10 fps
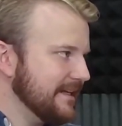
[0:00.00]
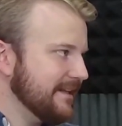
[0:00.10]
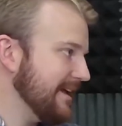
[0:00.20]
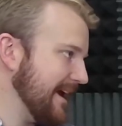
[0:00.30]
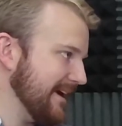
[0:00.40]

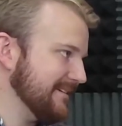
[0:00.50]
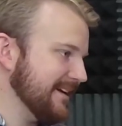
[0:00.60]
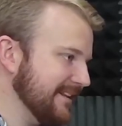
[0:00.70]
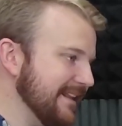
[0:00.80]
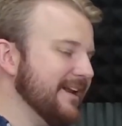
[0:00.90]
Yeah,
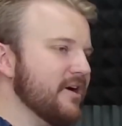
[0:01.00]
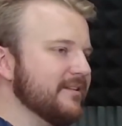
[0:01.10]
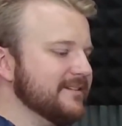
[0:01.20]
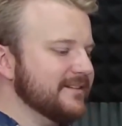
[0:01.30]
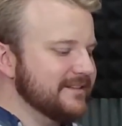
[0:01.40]
exactly. Then all
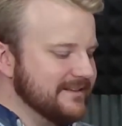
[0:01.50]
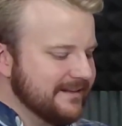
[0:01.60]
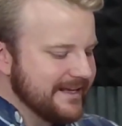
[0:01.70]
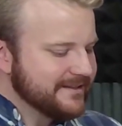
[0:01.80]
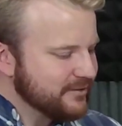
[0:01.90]
of a sudden these
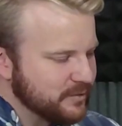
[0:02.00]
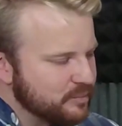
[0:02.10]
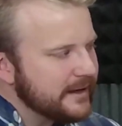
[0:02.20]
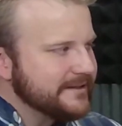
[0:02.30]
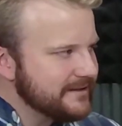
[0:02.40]
glasses were
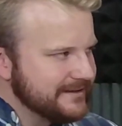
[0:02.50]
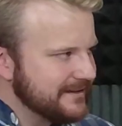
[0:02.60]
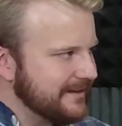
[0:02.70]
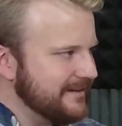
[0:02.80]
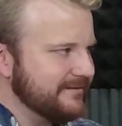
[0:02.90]
precious
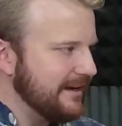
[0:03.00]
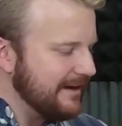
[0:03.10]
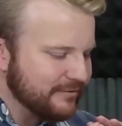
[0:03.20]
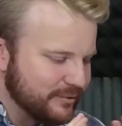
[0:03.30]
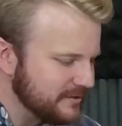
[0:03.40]
and
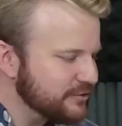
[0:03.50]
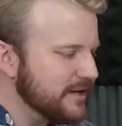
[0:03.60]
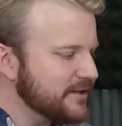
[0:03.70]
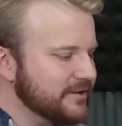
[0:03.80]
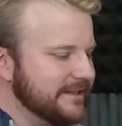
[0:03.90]
everyone was
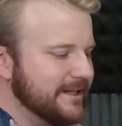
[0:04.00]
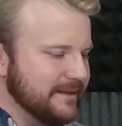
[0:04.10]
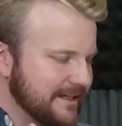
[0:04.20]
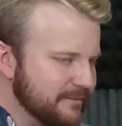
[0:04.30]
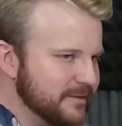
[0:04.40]
treasuring them
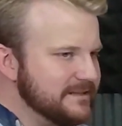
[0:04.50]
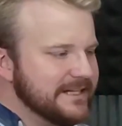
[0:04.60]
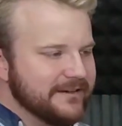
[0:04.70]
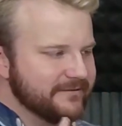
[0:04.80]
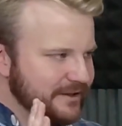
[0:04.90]
and keeping them
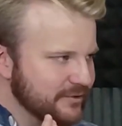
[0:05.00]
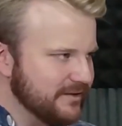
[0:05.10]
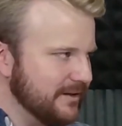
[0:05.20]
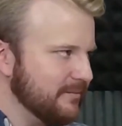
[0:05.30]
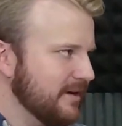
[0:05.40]
safe and
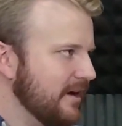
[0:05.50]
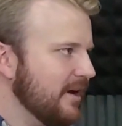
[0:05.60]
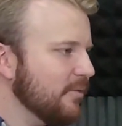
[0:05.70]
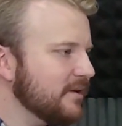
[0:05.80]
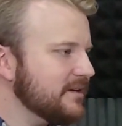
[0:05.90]
using them.
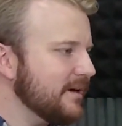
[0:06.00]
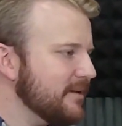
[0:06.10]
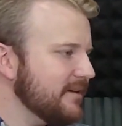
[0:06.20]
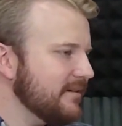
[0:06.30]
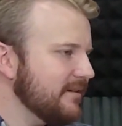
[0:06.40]
Which, I
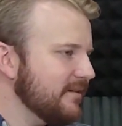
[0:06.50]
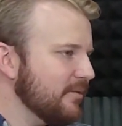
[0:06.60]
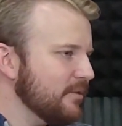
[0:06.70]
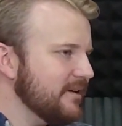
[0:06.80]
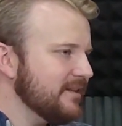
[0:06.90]
mean,
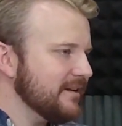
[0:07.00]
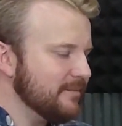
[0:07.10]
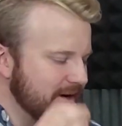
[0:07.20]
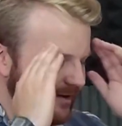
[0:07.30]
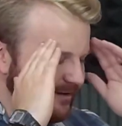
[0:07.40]
when you think
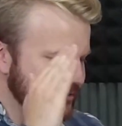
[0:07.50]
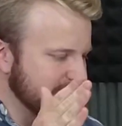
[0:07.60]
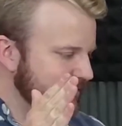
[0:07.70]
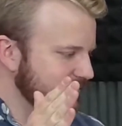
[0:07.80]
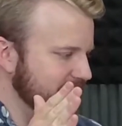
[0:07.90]
about it
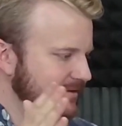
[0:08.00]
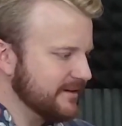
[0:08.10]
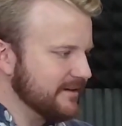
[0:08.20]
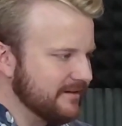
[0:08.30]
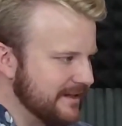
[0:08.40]
objectively, you're
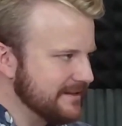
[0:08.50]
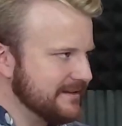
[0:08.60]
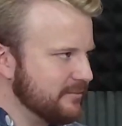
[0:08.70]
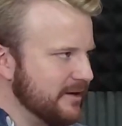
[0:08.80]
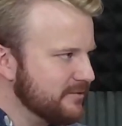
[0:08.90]
like, they're
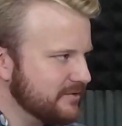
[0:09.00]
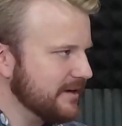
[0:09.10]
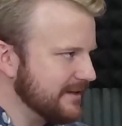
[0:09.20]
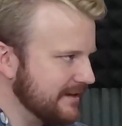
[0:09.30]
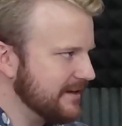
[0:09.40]
glasses. Why would you
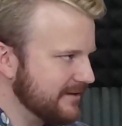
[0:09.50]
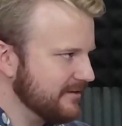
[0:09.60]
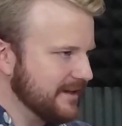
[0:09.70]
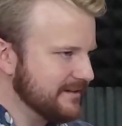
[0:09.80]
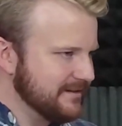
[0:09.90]
not take care of your
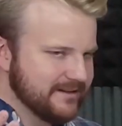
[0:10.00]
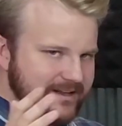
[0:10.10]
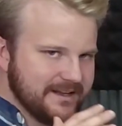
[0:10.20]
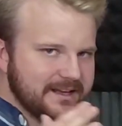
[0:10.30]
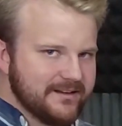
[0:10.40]
glasses?
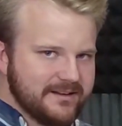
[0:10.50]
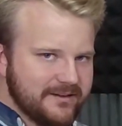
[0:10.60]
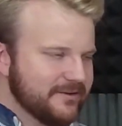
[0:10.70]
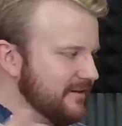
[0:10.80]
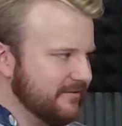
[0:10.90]
Like,
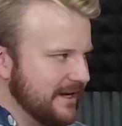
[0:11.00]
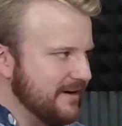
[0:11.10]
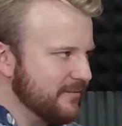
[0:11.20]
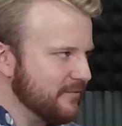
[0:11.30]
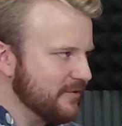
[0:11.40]
even if you got
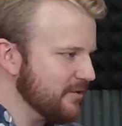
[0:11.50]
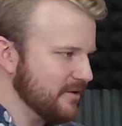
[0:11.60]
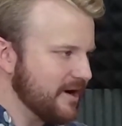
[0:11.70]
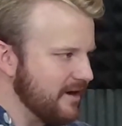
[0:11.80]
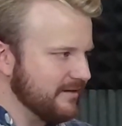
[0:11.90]
them for free
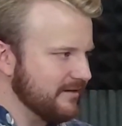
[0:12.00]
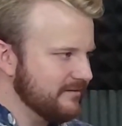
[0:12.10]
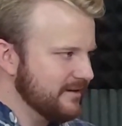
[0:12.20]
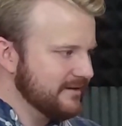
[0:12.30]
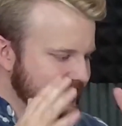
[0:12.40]
or $1,
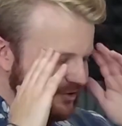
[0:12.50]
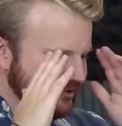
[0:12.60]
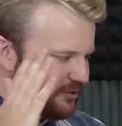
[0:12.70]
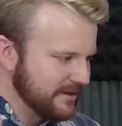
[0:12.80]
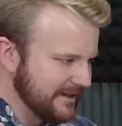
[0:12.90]
they're
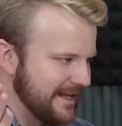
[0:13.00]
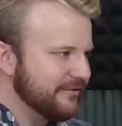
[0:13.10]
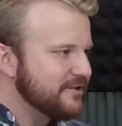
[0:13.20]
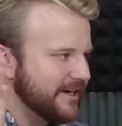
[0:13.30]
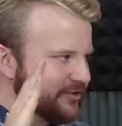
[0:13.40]
still doing
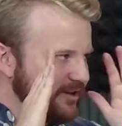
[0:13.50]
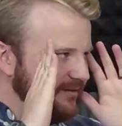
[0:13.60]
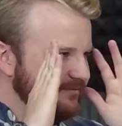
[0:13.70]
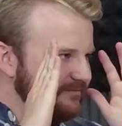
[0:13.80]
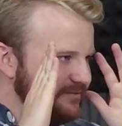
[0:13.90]

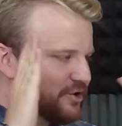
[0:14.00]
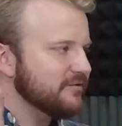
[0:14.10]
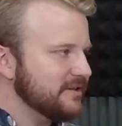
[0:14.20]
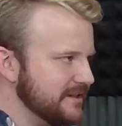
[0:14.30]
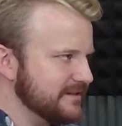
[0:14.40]
life-changing
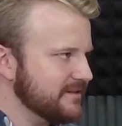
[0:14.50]
services.